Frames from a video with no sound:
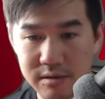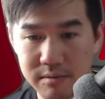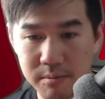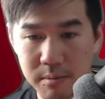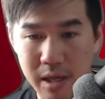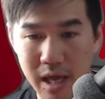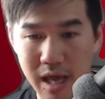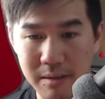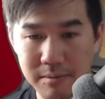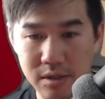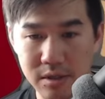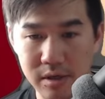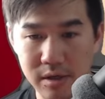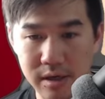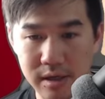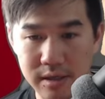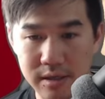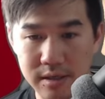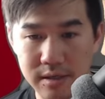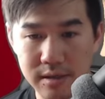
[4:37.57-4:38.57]

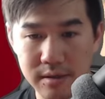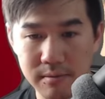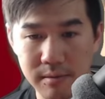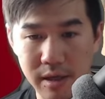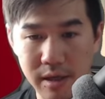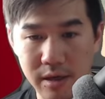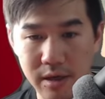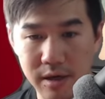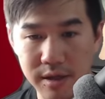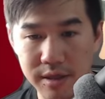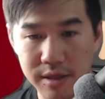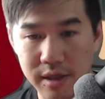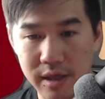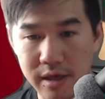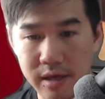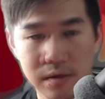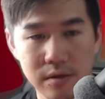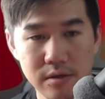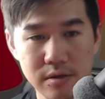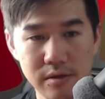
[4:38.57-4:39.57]
campsites, that kind of
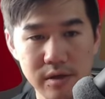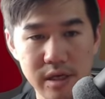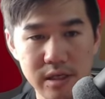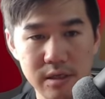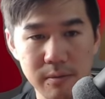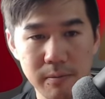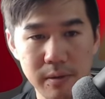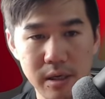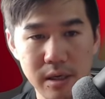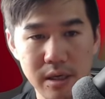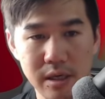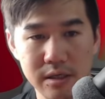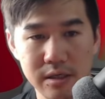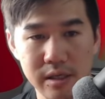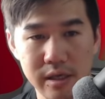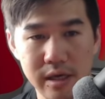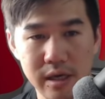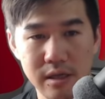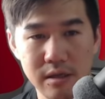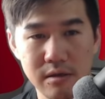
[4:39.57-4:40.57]
thing. So here's a peek under the
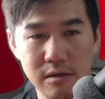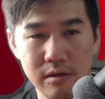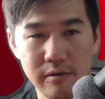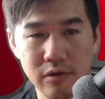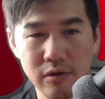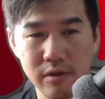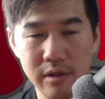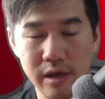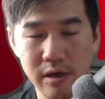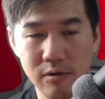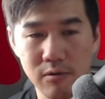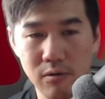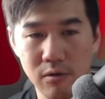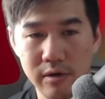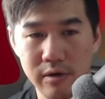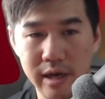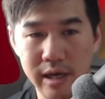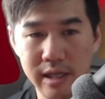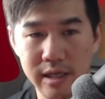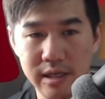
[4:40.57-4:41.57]
head, and you've got that
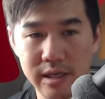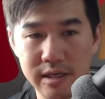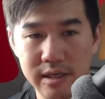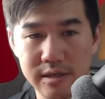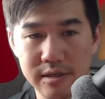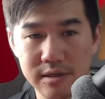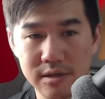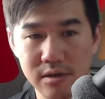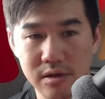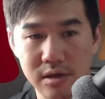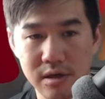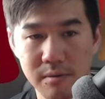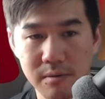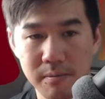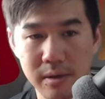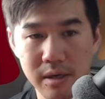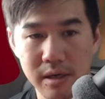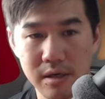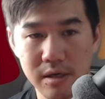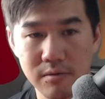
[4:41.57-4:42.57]
quad LED design
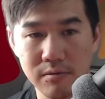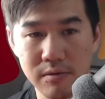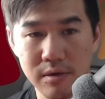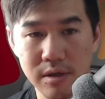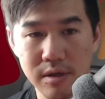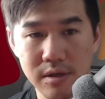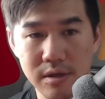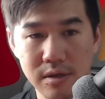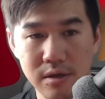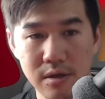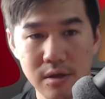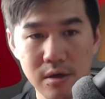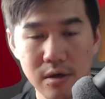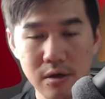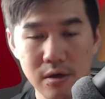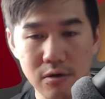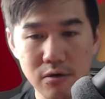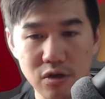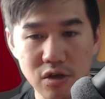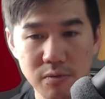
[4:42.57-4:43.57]
paired with
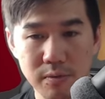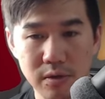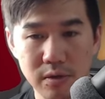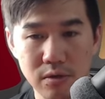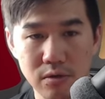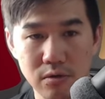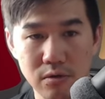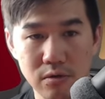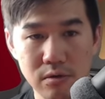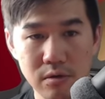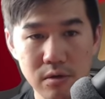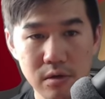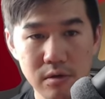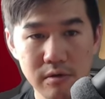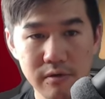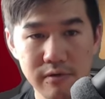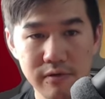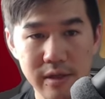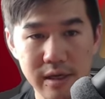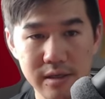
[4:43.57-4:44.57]
orange peel
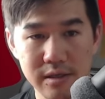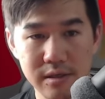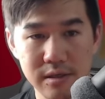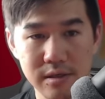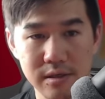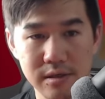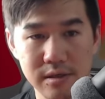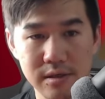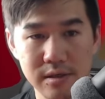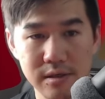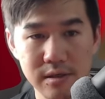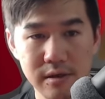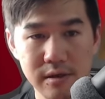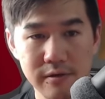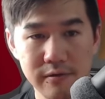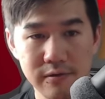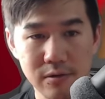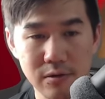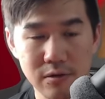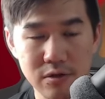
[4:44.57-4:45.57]
reflectors,
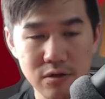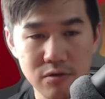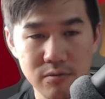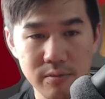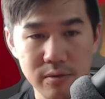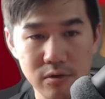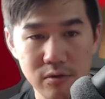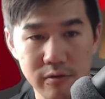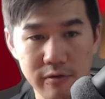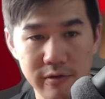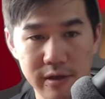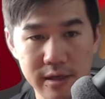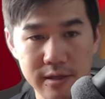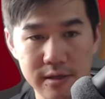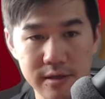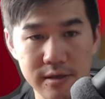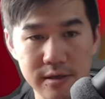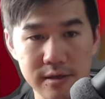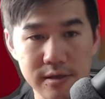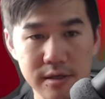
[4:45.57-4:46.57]
4 orange peel
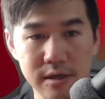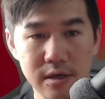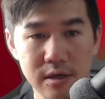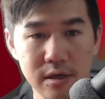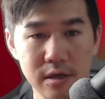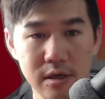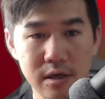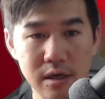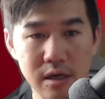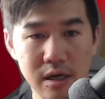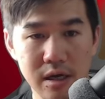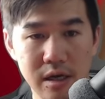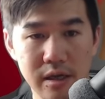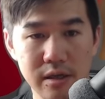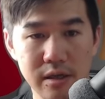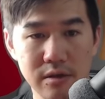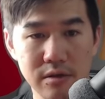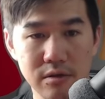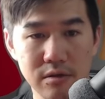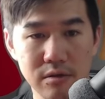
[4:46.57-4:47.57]
reflectors,
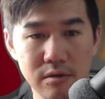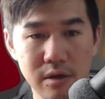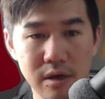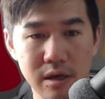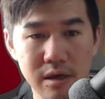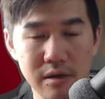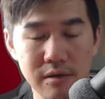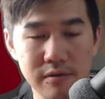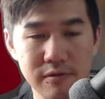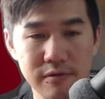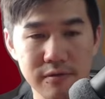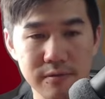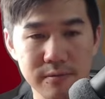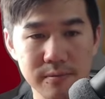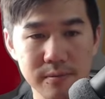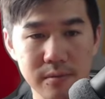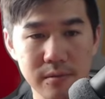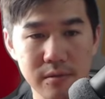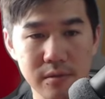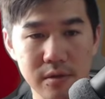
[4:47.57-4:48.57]
and you have
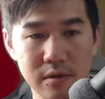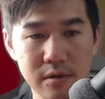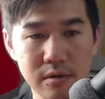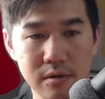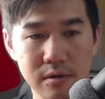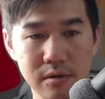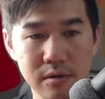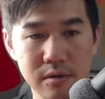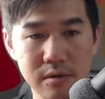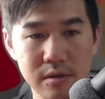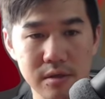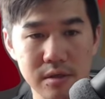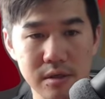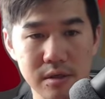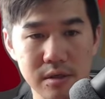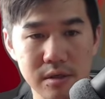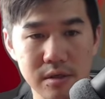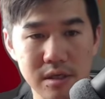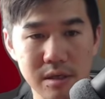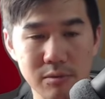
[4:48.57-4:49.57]
got
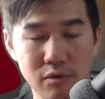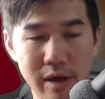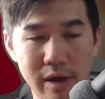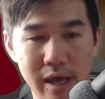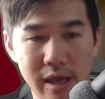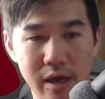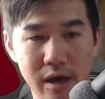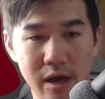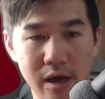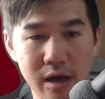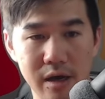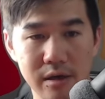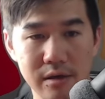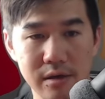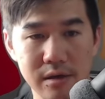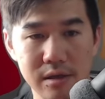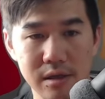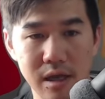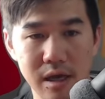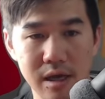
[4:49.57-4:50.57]
double AR
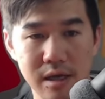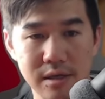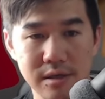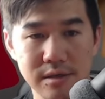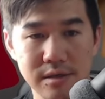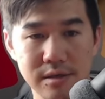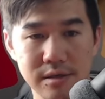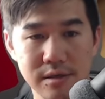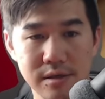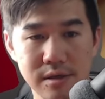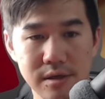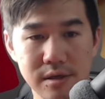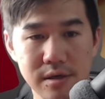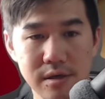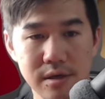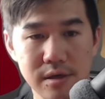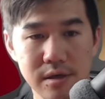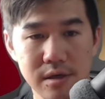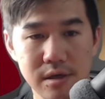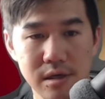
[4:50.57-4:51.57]
glass
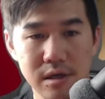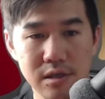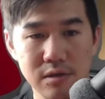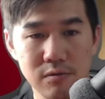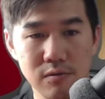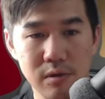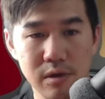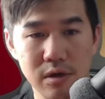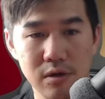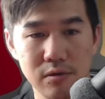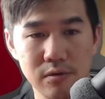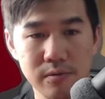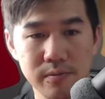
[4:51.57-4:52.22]
as well.